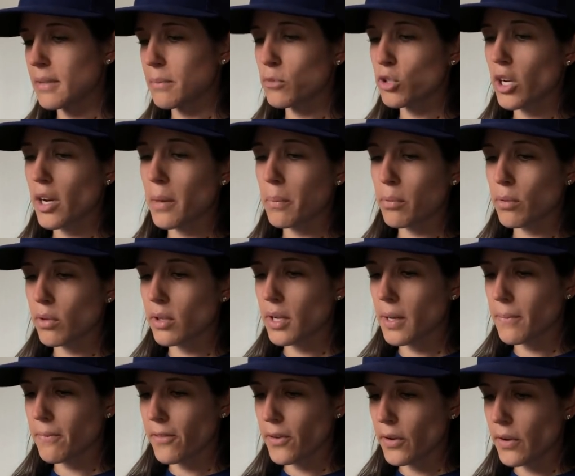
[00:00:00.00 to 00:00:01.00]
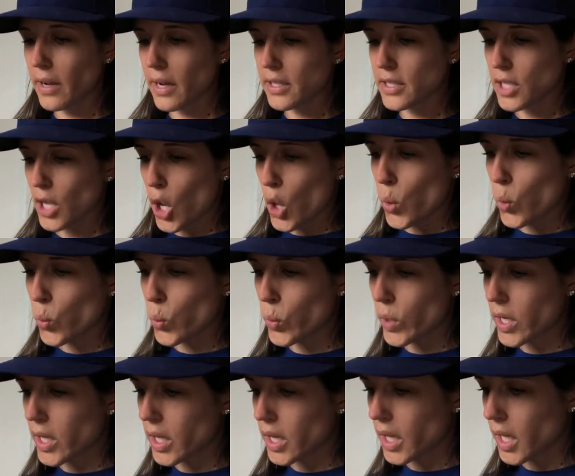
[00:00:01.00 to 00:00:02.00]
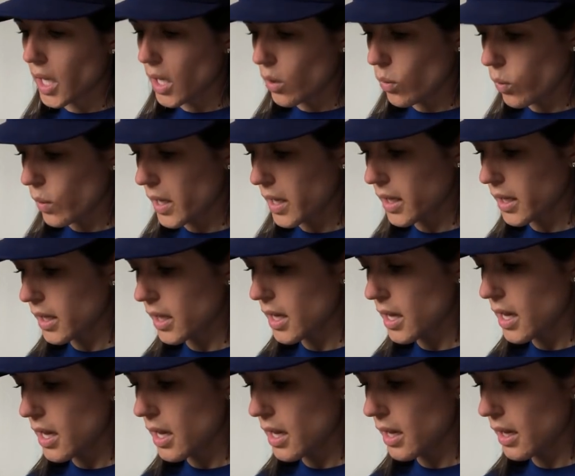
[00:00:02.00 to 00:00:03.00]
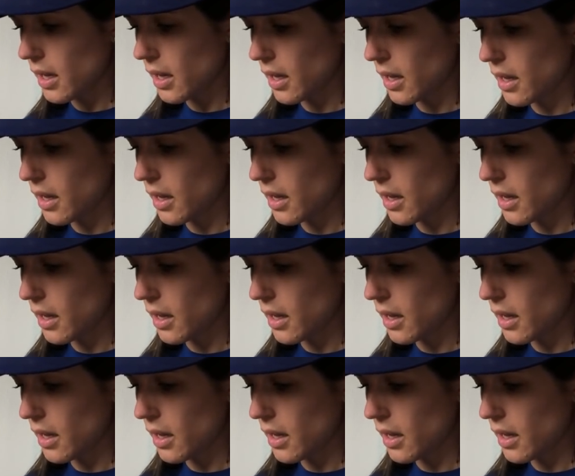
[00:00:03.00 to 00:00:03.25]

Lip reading: I'm trying to pull it up for you guys really quickly.